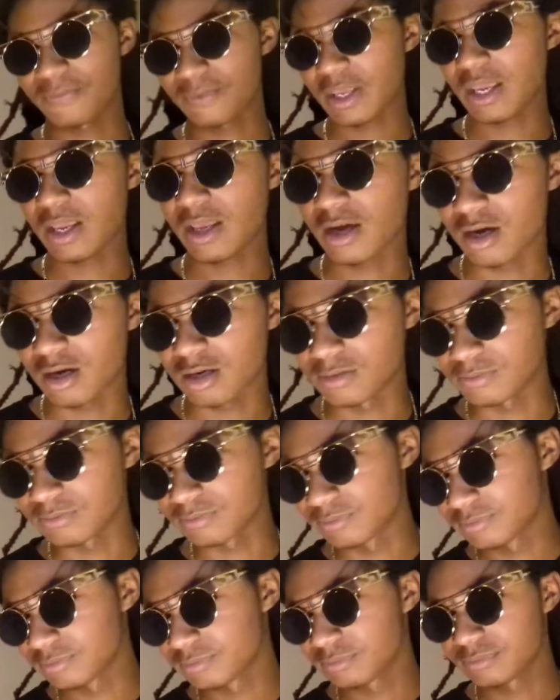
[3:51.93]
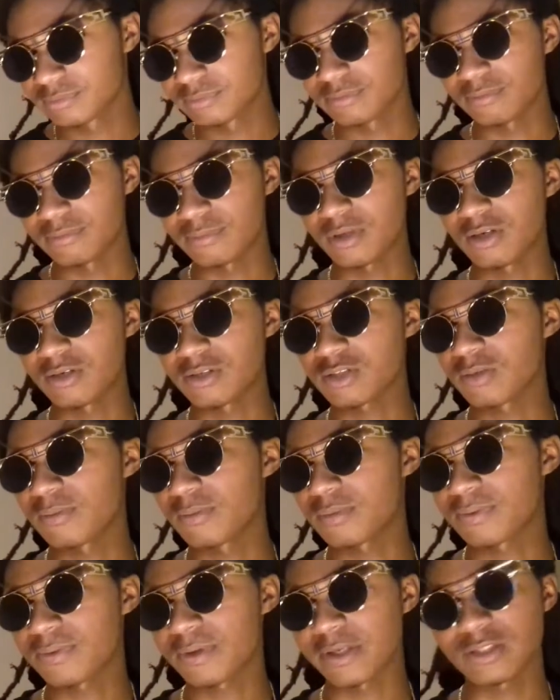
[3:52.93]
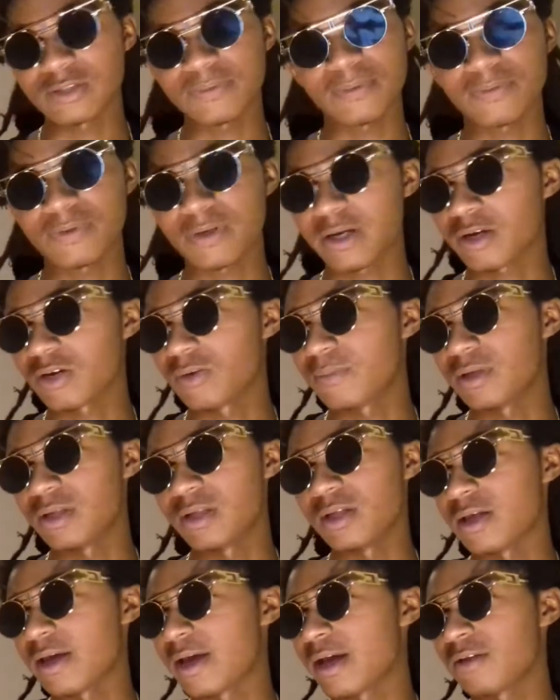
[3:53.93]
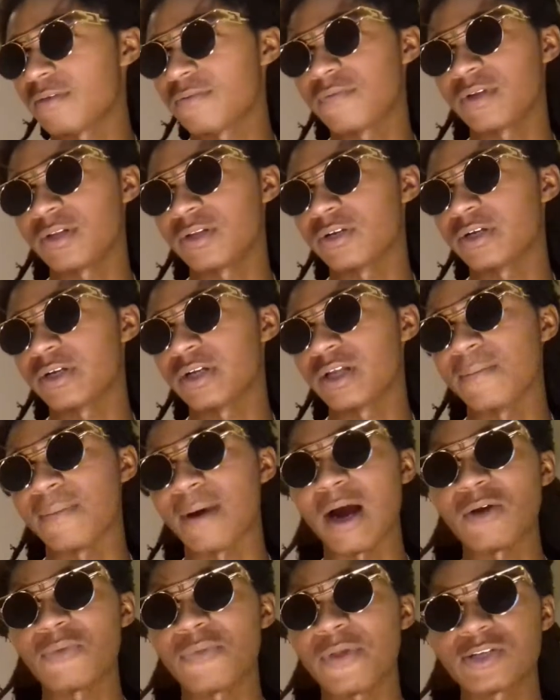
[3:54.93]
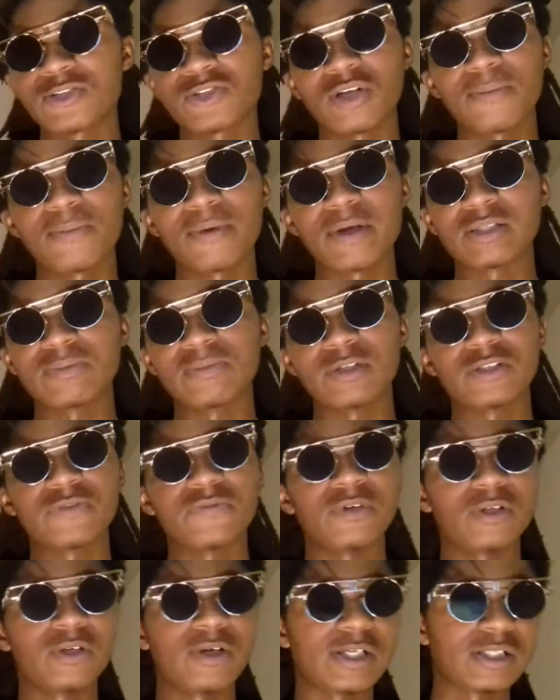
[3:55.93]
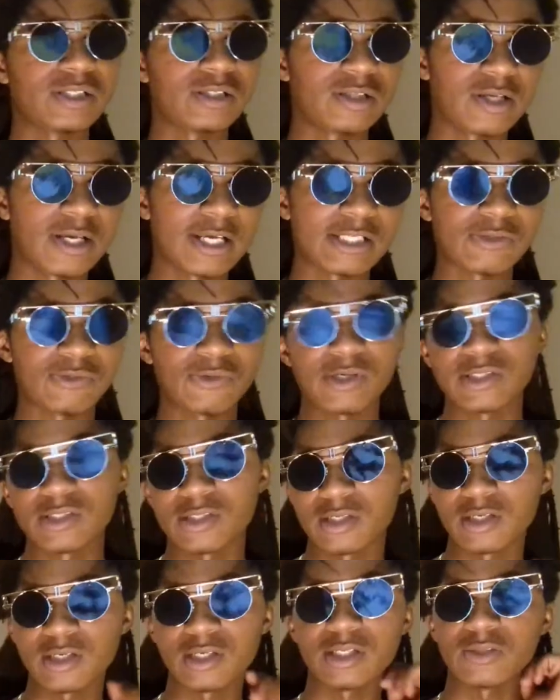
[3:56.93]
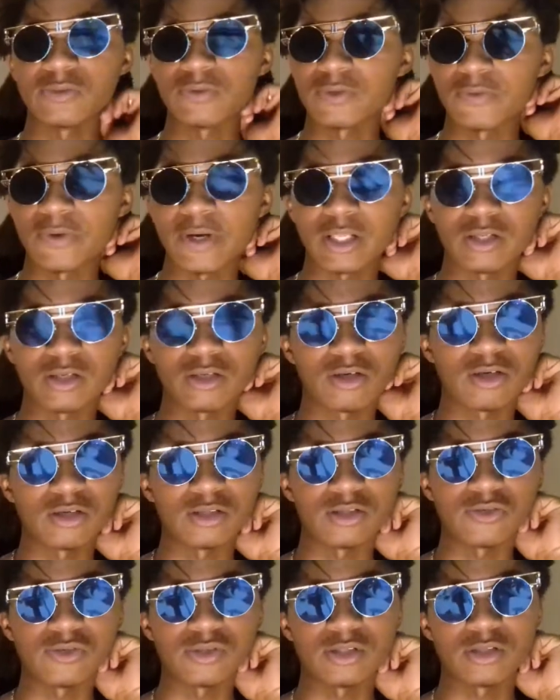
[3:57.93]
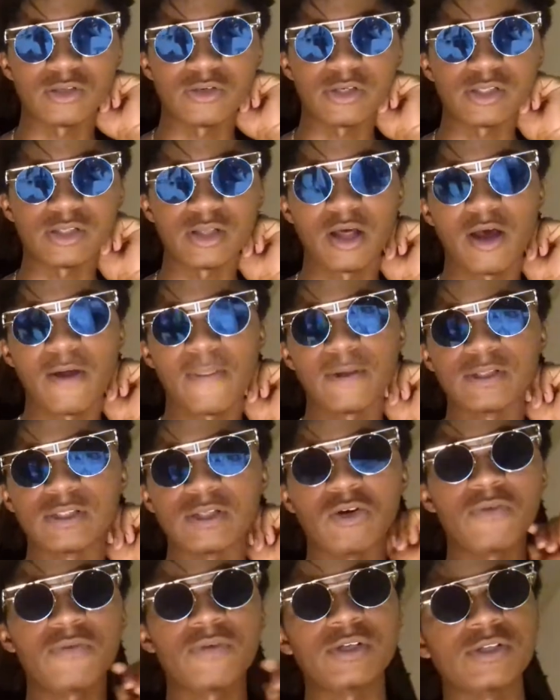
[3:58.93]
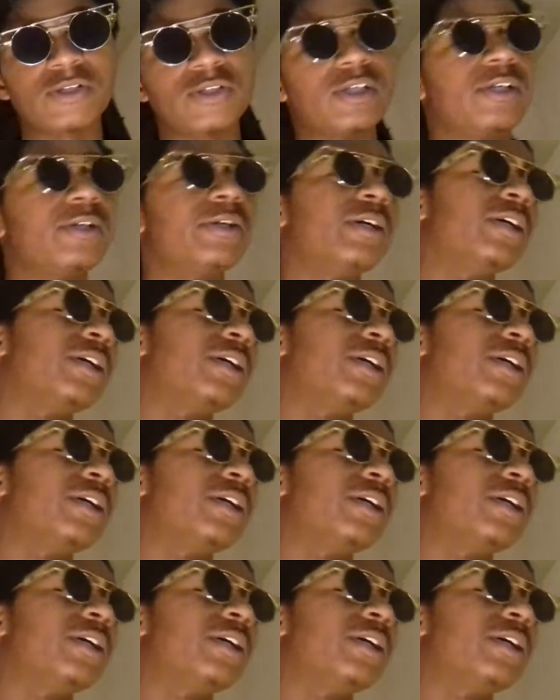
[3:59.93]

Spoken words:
Damn, bro, this is probably gonna be hella filler in it, but I don't think it's gonna be as much filler as it was in the regular Naruto series. So we're finna see.